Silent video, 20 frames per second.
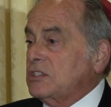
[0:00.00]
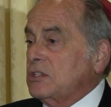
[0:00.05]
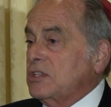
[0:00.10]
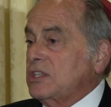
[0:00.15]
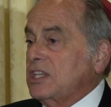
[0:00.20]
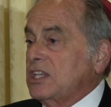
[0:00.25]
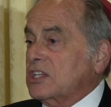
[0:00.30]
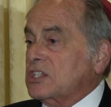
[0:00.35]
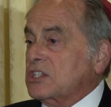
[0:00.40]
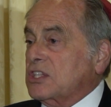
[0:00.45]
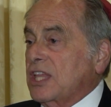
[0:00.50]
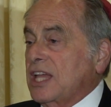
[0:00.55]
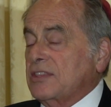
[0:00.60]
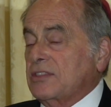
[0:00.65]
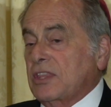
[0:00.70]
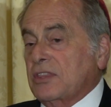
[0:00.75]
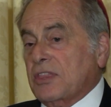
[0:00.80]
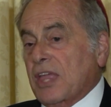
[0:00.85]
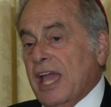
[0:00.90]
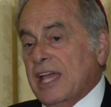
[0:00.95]
to the
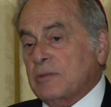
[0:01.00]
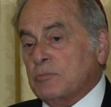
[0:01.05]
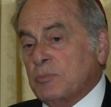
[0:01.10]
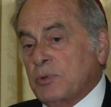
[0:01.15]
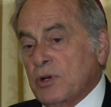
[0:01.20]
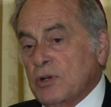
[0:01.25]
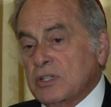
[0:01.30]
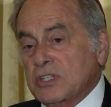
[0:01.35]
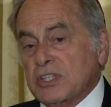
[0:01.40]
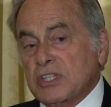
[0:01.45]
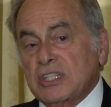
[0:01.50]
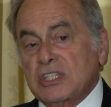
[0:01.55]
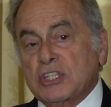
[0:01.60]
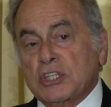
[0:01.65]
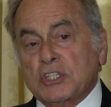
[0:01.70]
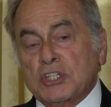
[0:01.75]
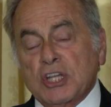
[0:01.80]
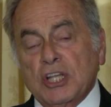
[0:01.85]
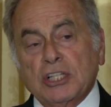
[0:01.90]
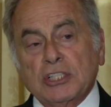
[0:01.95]
extent that that person's
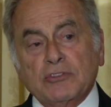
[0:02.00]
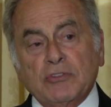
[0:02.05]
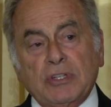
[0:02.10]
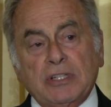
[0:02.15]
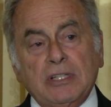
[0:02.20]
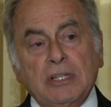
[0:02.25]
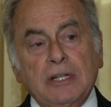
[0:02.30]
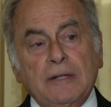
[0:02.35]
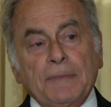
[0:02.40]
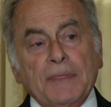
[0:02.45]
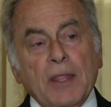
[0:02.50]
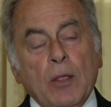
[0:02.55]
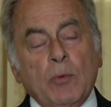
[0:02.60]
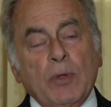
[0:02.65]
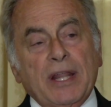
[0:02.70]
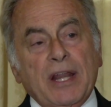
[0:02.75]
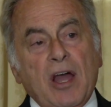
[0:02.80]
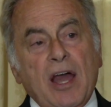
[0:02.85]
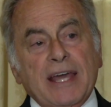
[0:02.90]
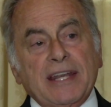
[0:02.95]
children
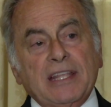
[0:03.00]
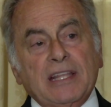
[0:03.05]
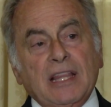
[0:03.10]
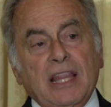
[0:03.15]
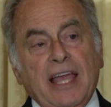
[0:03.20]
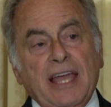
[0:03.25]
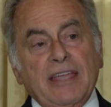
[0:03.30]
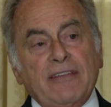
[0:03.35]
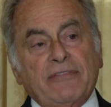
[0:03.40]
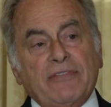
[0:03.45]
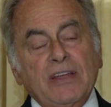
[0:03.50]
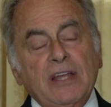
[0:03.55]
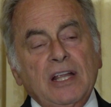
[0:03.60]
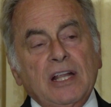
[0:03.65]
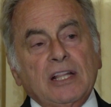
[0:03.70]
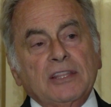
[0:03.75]
went on in life,